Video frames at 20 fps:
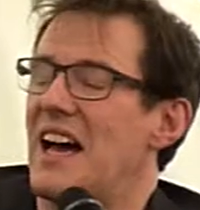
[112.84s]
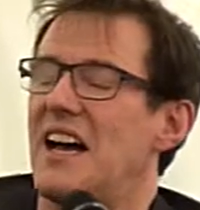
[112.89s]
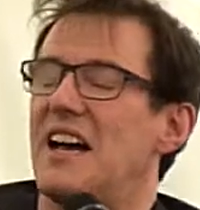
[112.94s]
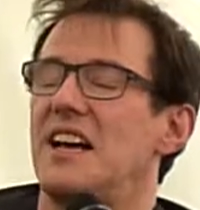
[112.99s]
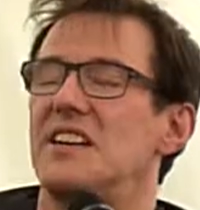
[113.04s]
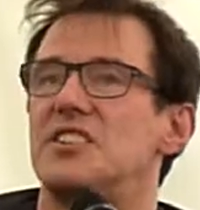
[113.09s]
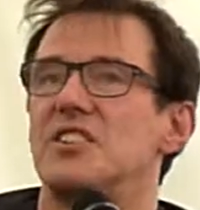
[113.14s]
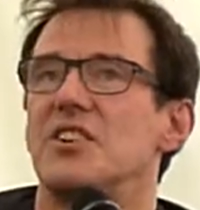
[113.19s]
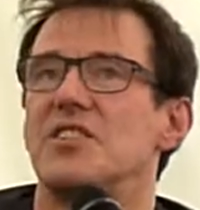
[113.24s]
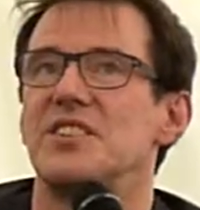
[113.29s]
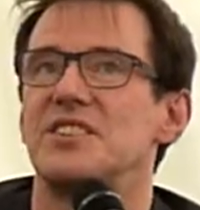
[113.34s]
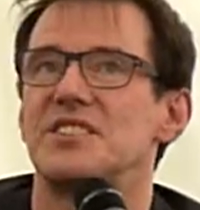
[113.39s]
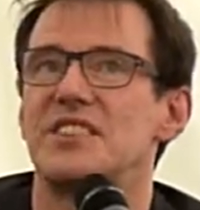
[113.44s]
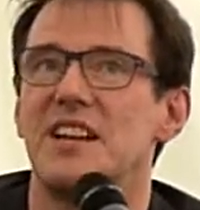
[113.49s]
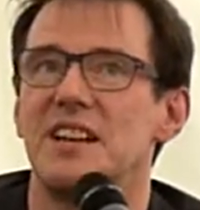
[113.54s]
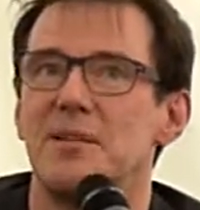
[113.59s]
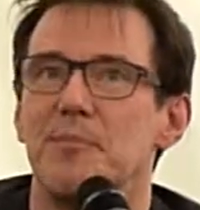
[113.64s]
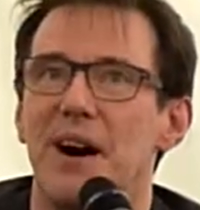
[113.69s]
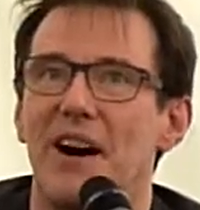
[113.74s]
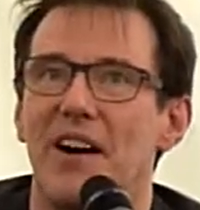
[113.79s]
Sordid
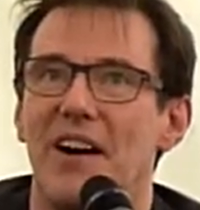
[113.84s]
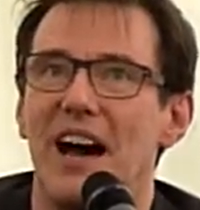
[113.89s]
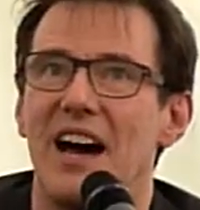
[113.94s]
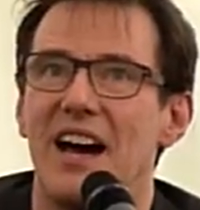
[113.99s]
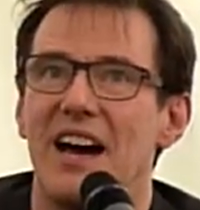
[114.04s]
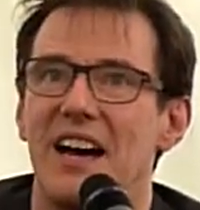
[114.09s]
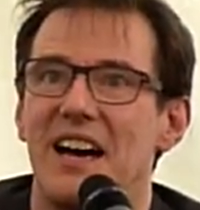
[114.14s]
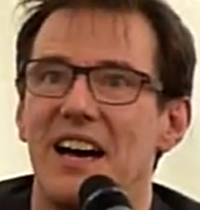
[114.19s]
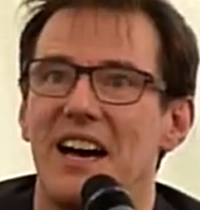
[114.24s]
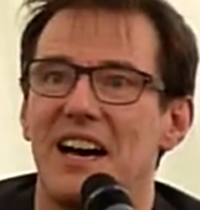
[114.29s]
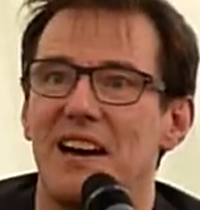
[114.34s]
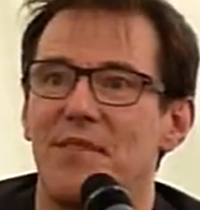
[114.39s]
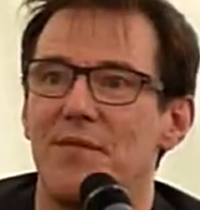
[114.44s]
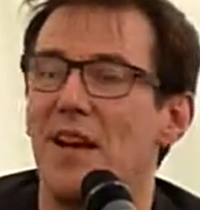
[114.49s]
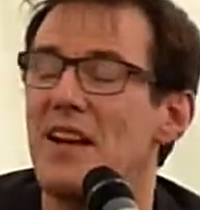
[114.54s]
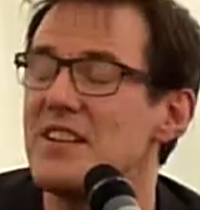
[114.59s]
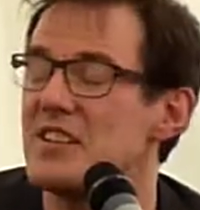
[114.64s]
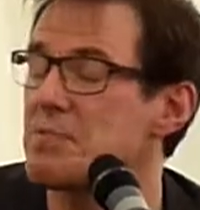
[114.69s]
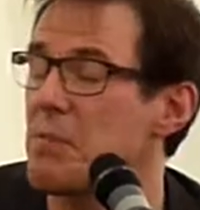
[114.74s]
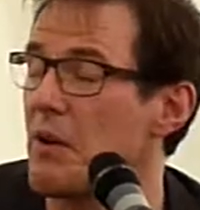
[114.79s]
Sentimental.
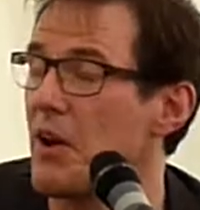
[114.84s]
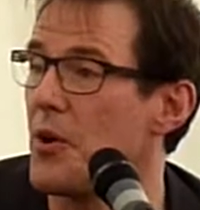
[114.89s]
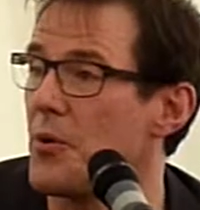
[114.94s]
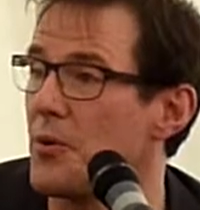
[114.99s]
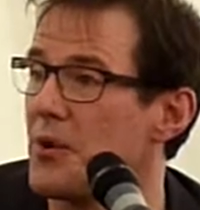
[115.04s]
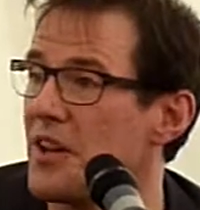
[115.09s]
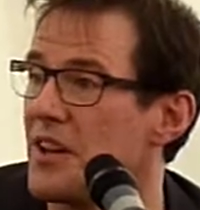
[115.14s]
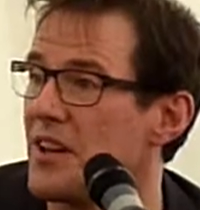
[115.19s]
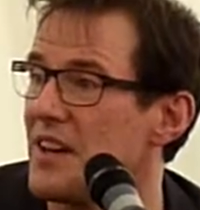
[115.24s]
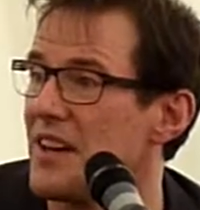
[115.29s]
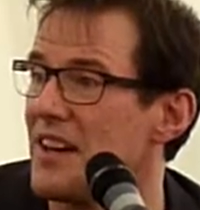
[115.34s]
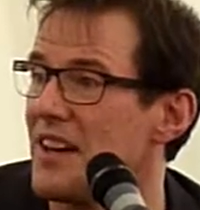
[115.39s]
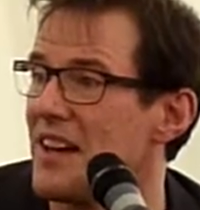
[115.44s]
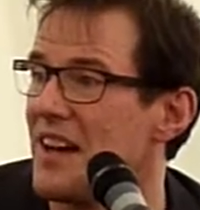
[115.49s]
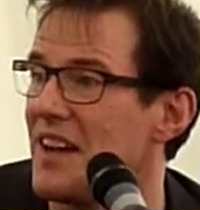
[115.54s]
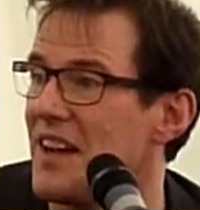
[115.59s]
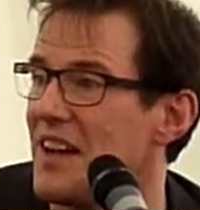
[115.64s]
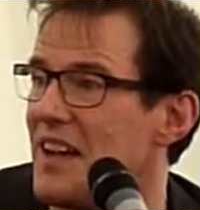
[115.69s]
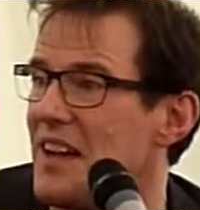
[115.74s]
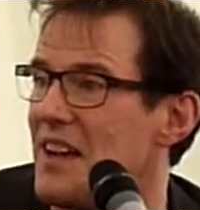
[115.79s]
French bloke
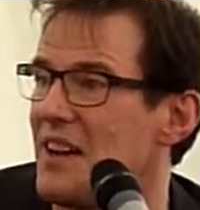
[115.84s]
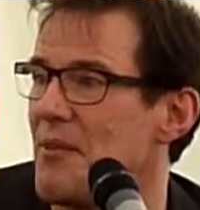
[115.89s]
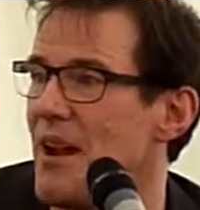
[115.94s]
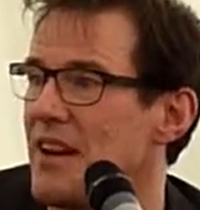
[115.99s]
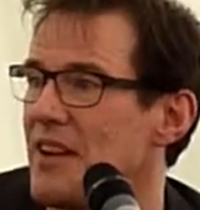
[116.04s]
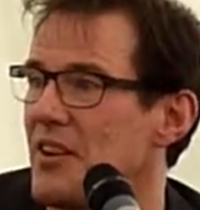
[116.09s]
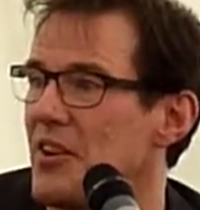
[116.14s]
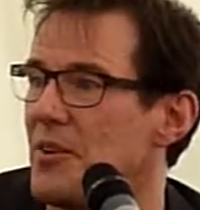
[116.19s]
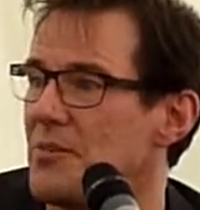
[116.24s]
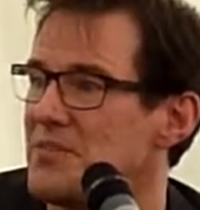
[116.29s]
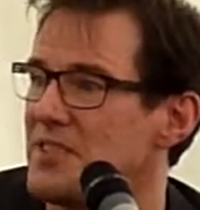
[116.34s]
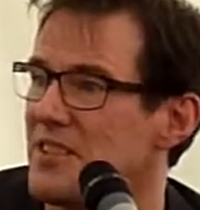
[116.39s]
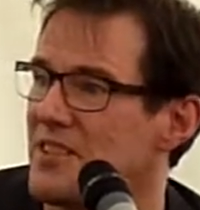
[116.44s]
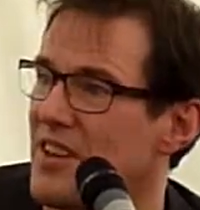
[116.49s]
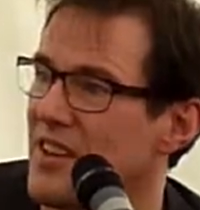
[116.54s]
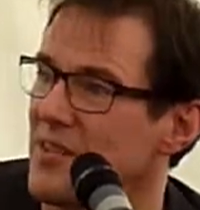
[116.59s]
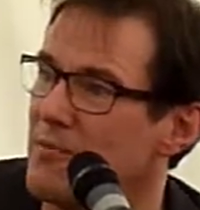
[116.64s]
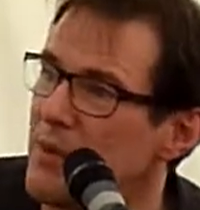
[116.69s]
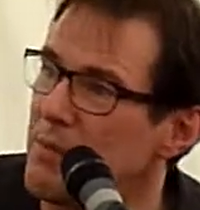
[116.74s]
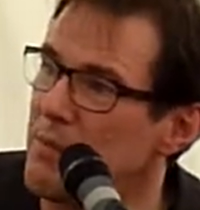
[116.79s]
rang up and said,
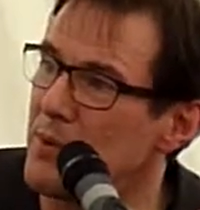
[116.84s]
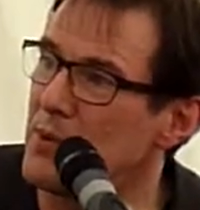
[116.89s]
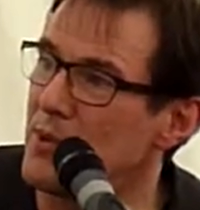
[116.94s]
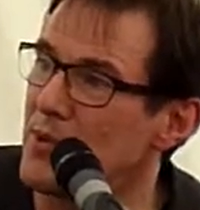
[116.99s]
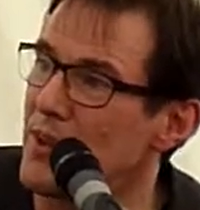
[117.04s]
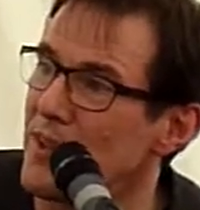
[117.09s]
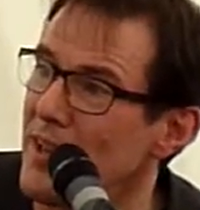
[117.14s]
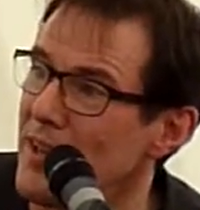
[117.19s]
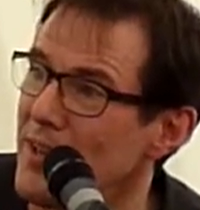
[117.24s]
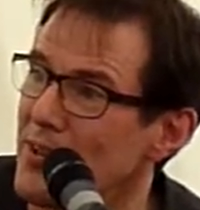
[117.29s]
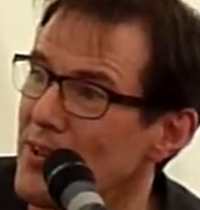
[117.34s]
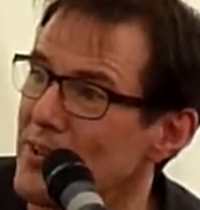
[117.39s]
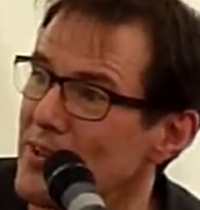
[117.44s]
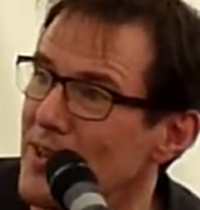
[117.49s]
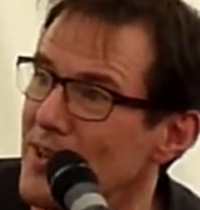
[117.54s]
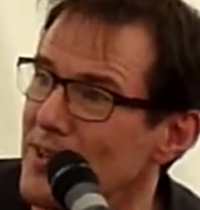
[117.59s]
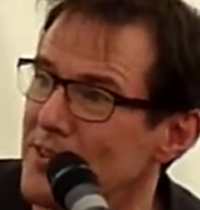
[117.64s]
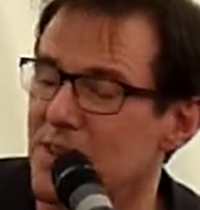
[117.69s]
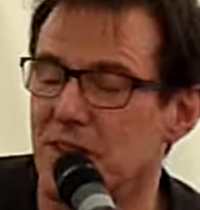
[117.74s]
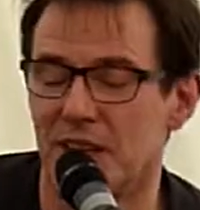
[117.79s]
can we put your record
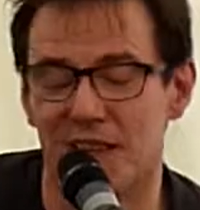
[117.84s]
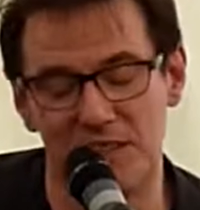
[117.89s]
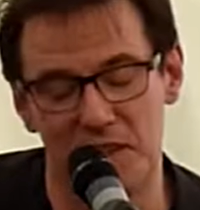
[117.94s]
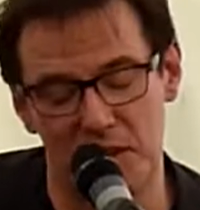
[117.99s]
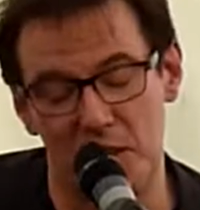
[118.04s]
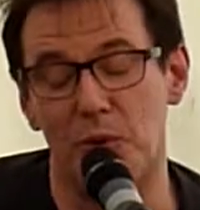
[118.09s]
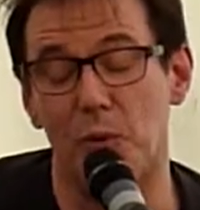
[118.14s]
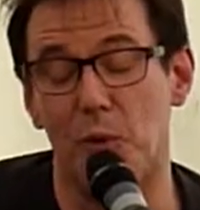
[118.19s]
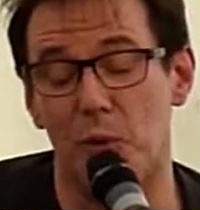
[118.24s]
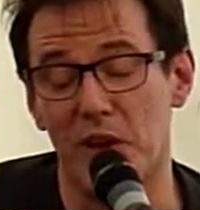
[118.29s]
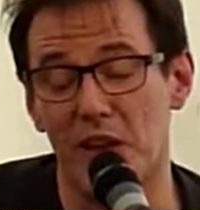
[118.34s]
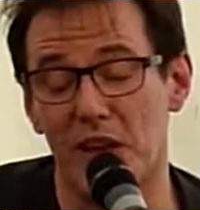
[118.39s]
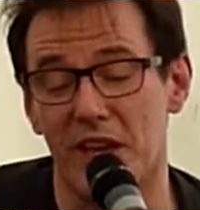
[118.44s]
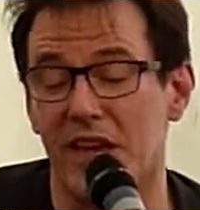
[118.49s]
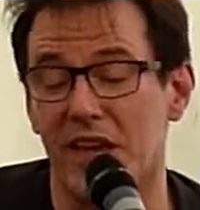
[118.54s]
out? We.